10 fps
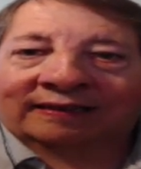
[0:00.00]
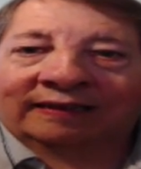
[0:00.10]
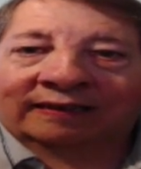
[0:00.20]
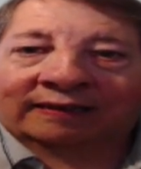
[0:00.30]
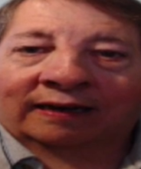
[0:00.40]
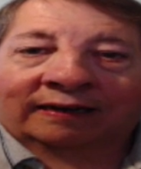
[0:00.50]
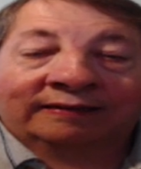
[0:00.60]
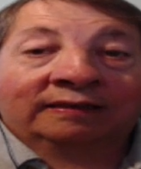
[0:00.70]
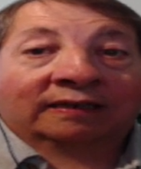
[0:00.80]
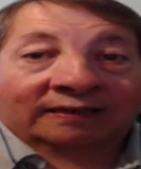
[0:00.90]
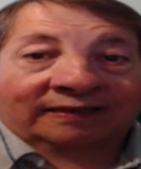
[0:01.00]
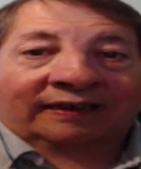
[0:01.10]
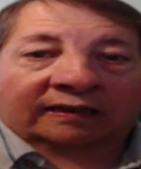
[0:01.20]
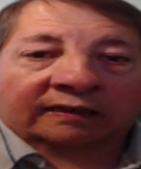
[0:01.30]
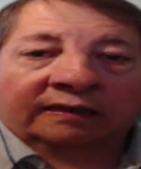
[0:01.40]
get a gun
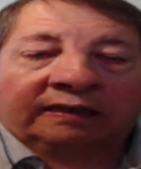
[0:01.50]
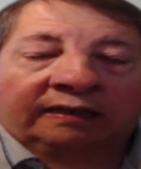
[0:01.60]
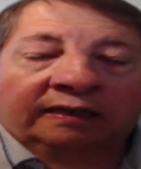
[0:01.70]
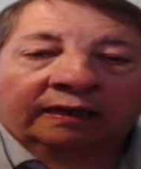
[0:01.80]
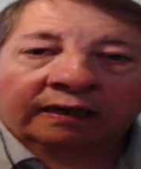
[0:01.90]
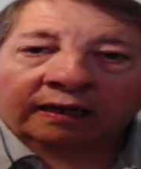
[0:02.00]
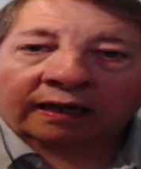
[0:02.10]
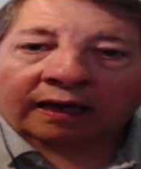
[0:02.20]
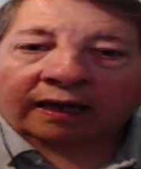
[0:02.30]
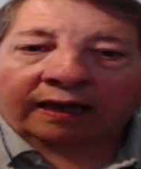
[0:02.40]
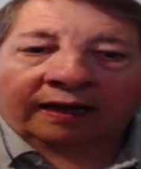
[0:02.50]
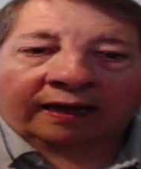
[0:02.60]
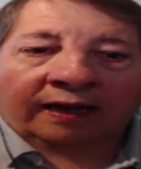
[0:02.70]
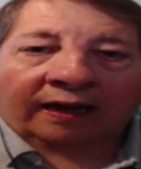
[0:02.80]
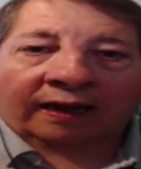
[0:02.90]
legally,
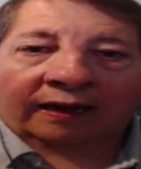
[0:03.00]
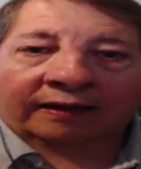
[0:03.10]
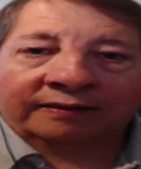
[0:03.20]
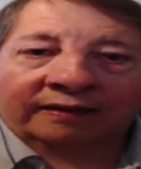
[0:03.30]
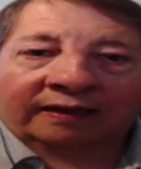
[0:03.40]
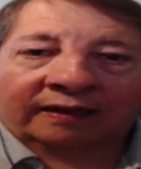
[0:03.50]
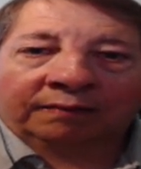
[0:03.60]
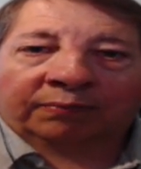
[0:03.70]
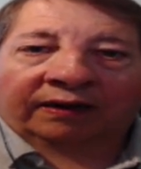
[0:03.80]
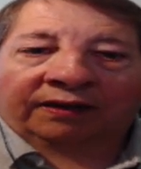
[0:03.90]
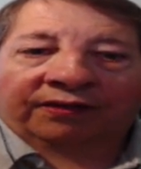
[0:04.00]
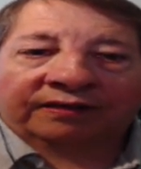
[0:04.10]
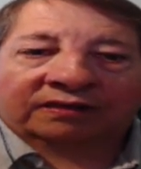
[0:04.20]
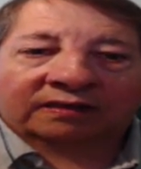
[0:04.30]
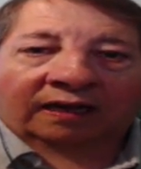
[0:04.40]
and anybody
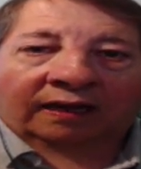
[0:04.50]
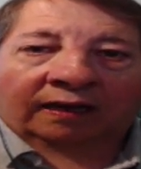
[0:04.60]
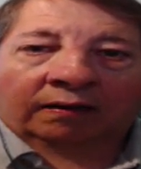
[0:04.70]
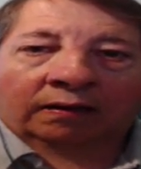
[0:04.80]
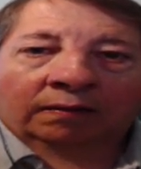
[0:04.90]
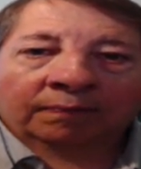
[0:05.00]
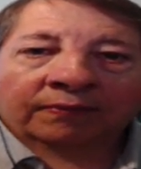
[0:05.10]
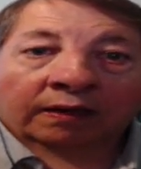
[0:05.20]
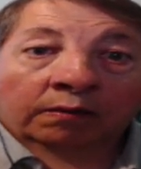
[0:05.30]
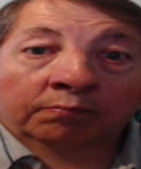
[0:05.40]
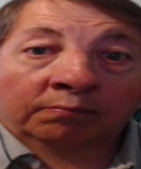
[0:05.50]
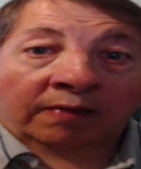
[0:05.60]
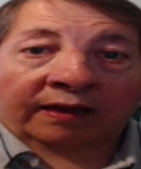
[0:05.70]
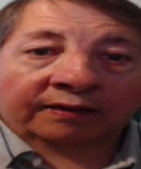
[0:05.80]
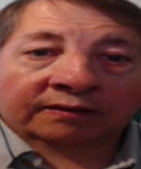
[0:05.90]
that's
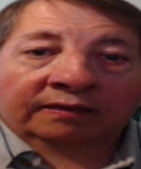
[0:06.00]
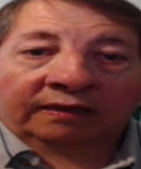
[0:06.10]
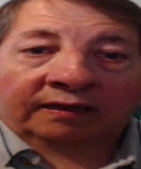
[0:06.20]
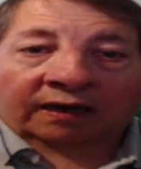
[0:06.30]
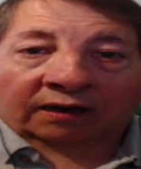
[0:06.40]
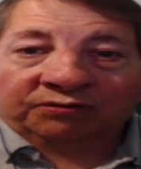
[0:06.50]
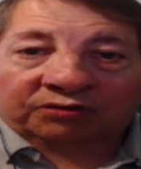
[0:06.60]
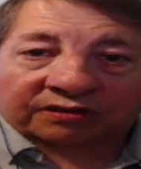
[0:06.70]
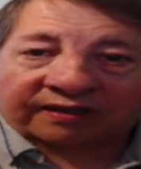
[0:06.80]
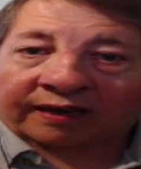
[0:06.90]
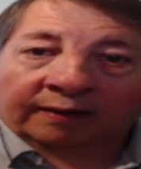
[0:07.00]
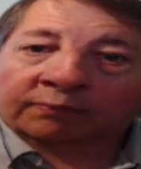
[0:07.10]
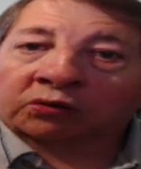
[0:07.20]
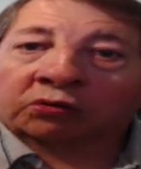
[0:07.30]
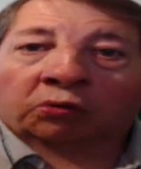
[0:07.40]
mentally
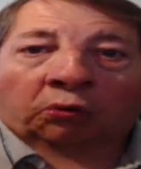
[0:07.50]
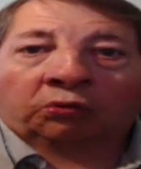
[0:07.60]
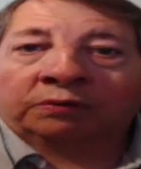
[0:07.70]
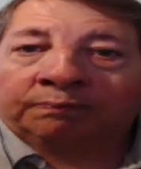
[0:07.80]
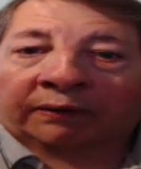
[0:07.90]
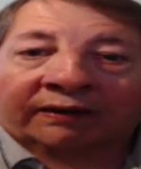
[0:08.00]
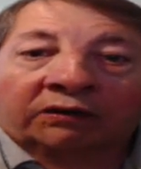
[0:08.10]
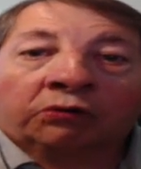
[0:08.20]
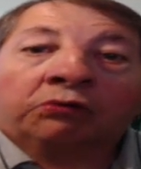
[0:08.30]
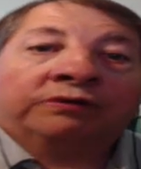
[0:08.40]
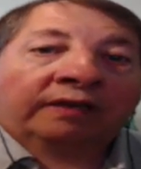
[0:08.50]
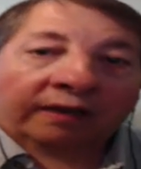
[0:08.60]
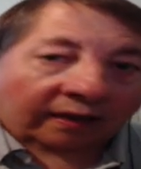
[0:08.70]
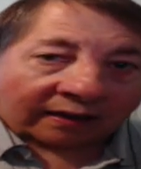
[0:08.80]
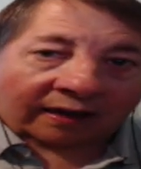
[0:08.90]
unstable or impaired
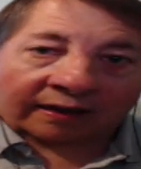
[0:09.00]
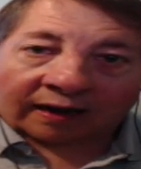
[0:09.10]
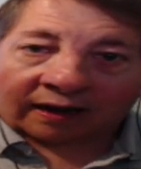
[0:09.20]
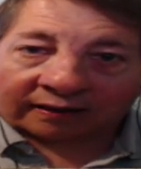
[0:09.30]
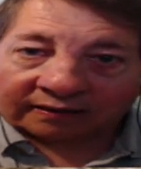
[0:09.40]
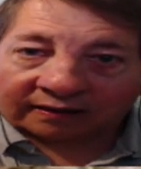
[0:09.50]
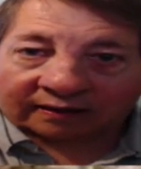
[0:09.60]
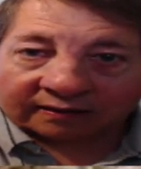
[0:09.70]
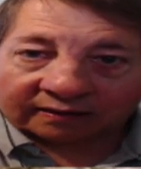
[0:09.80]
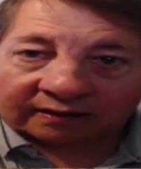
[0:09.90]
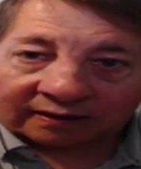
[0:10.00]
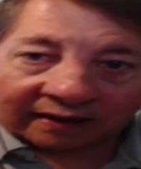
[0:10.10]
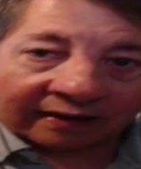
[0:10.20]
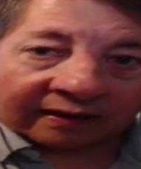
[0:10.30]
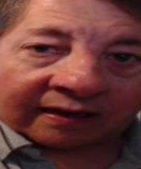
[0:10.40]
cannot legally
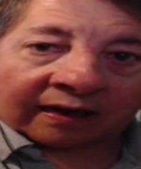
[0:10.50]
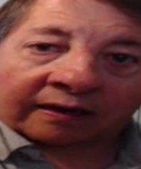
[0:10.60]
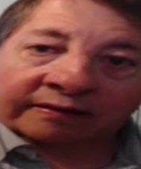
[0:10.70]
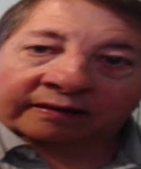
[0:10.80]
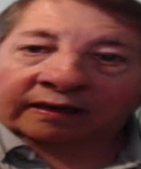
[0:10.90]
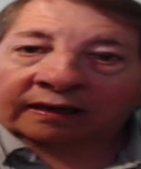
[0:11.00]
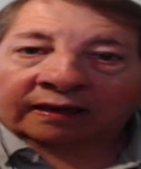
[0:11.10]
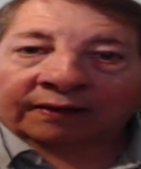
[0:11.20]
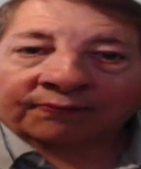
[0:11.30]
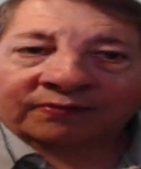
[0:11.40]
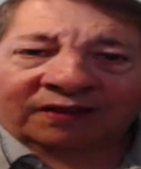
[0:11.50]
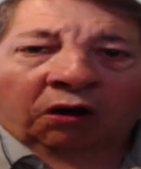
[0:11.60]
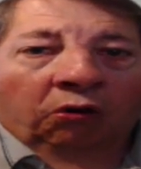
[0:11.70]
get a gun. No,